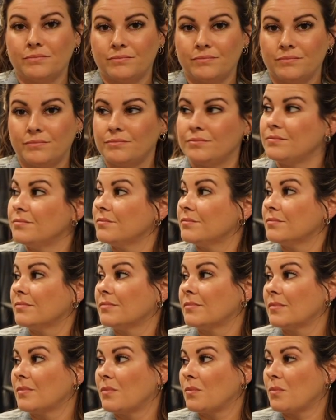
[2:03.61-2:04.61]

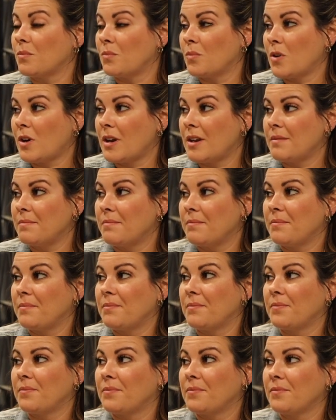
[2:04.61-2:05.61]

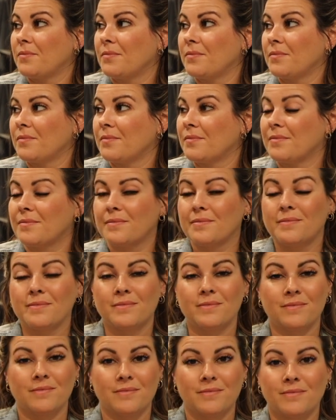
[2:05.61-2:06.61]

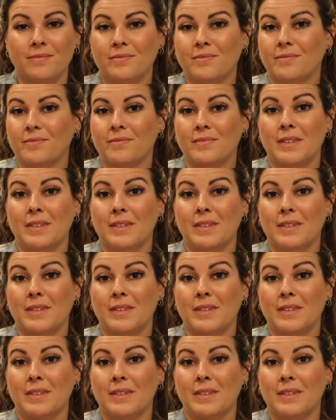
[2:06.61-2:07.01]
(silent)